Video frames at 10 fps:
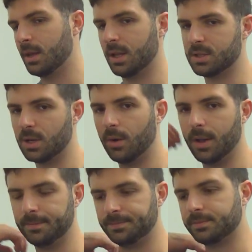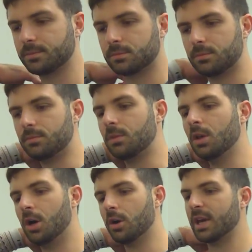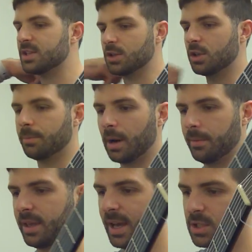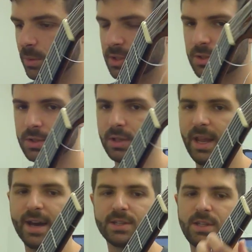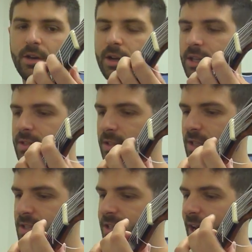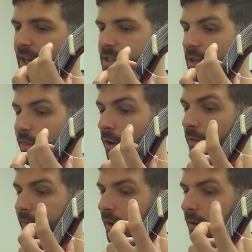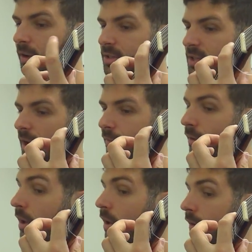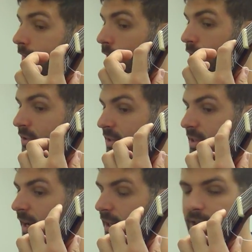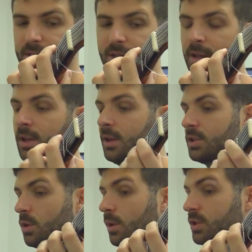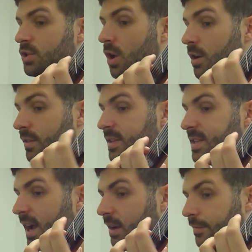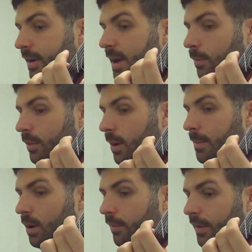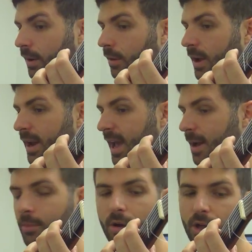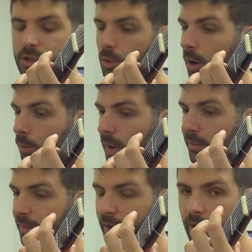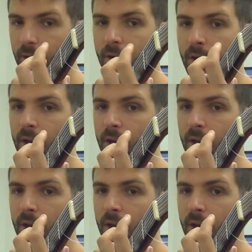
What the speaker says: And so on. Okay, so you can probably guess what's next here. It's the 2nd to 3rd finger instead of 1st to 2nd. So we're going to start on the 2nd fret with our middle finger and hammer on to our ring finger.